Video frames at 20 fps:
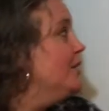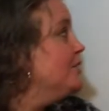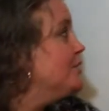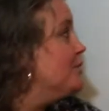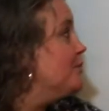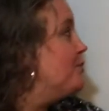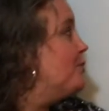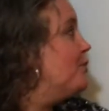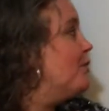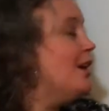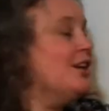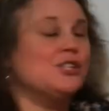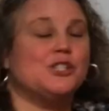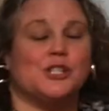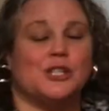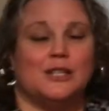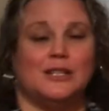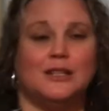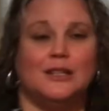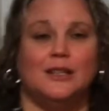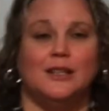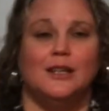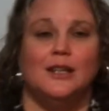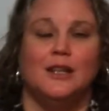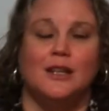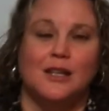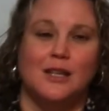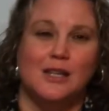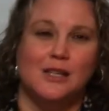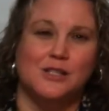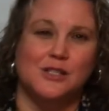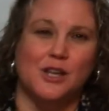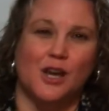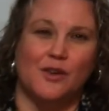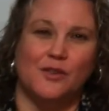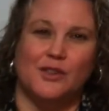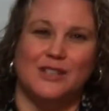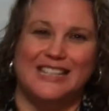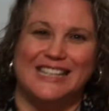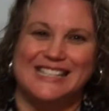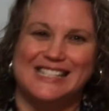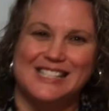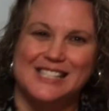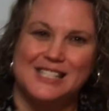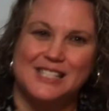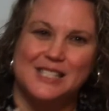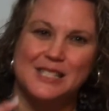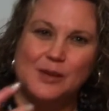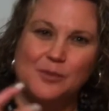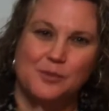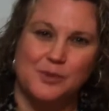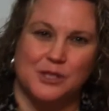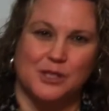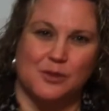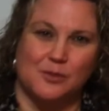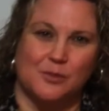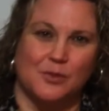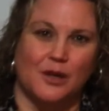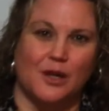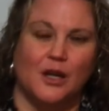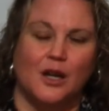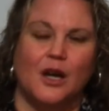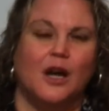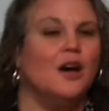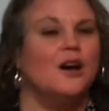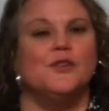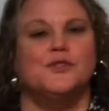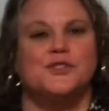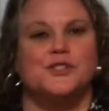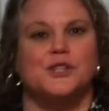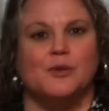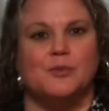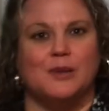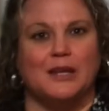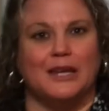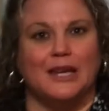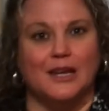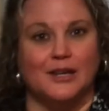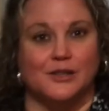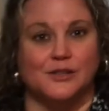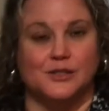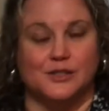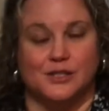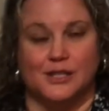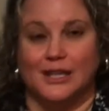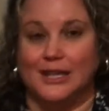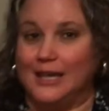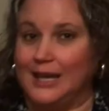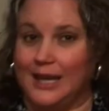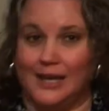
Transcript: depression is often a symptom of something else.